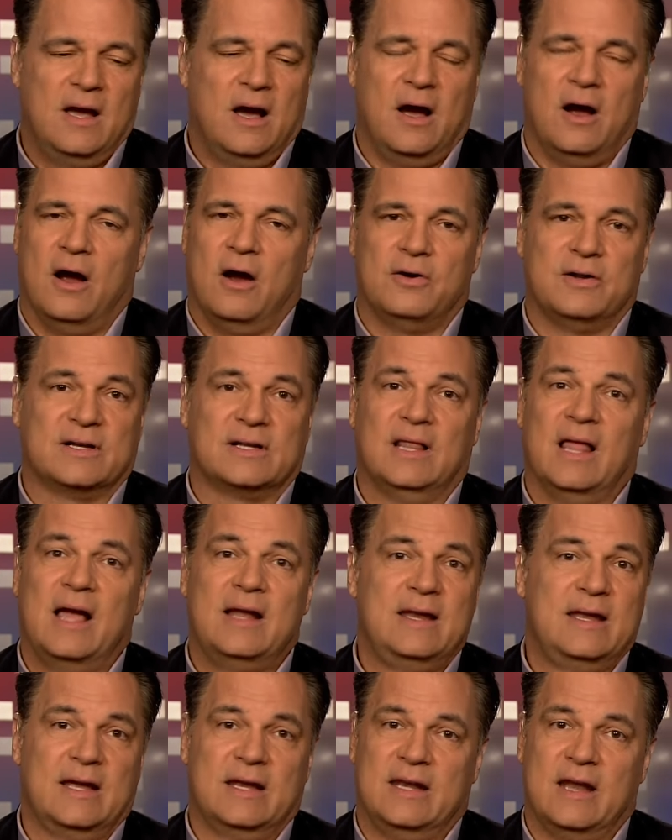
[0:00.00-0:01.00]
are
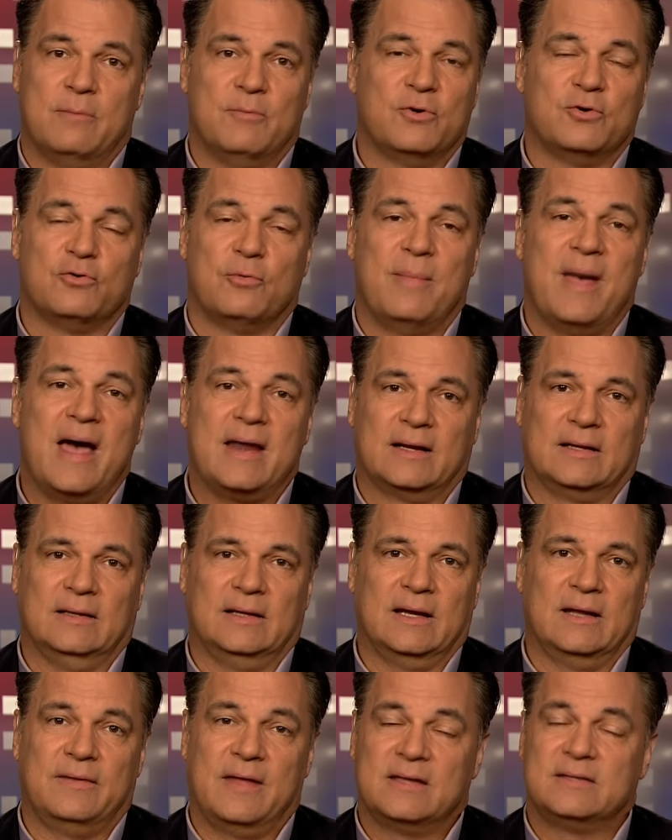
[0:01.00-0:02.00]
declining in number
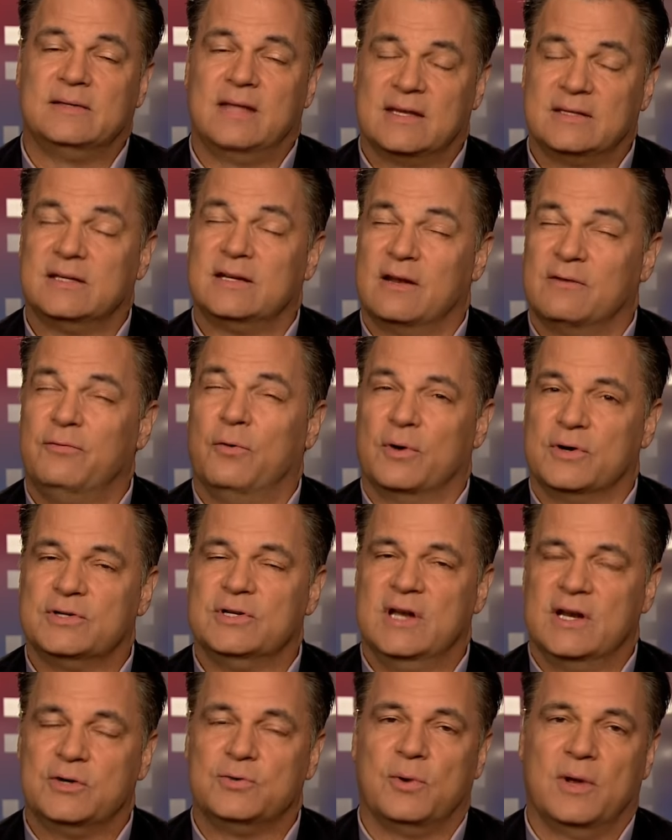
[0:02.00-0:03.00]
dramatically, and that's an
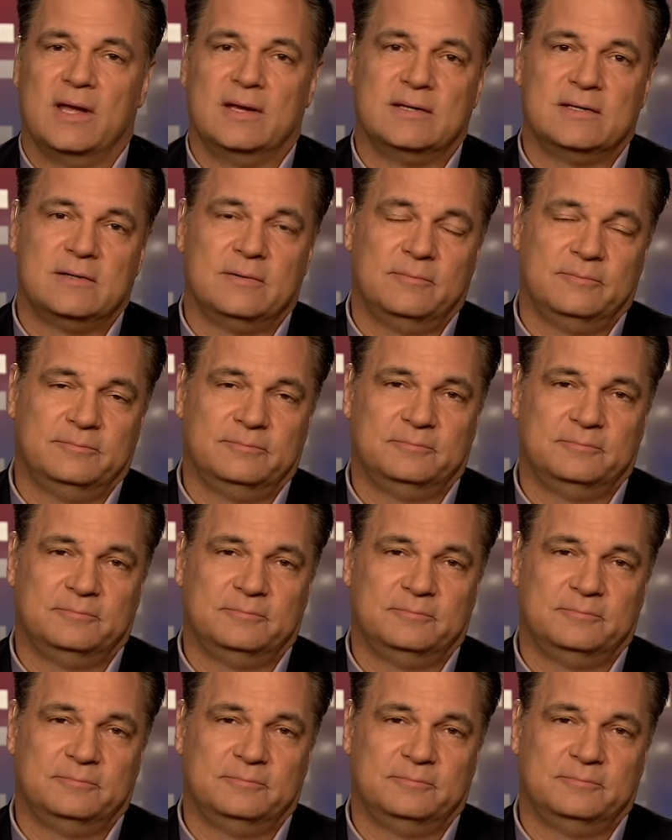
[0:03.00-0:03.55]
unfortunate trend.